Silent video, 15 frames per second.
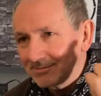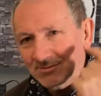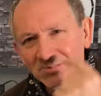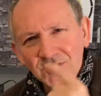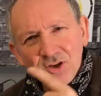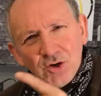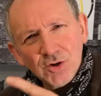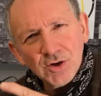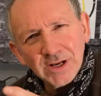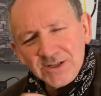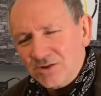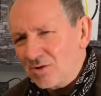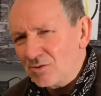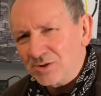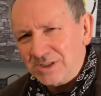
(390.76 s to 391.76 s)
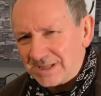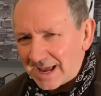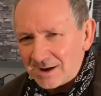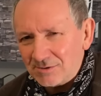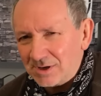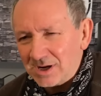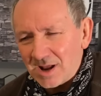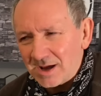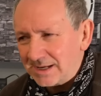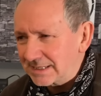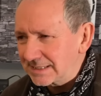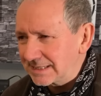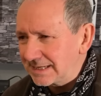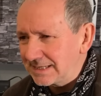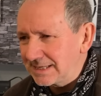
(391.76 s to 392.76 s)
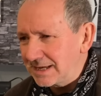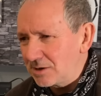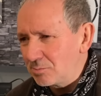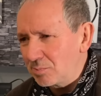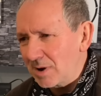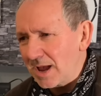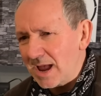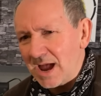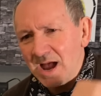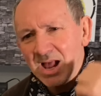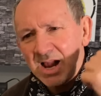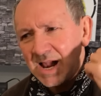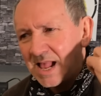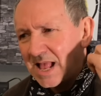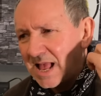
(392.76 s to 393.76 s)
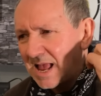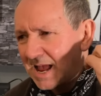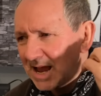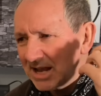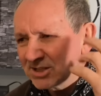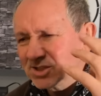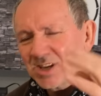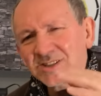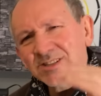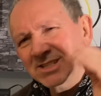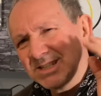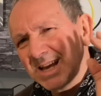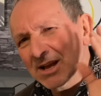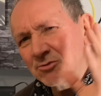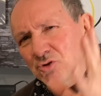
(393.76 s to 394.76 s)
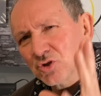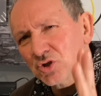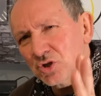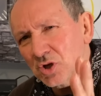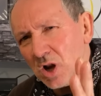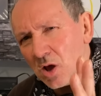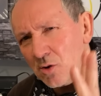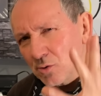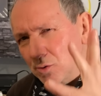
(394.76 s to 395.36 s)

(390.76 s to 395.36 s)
It's not sounding like a CD player. It doesn't sound slow.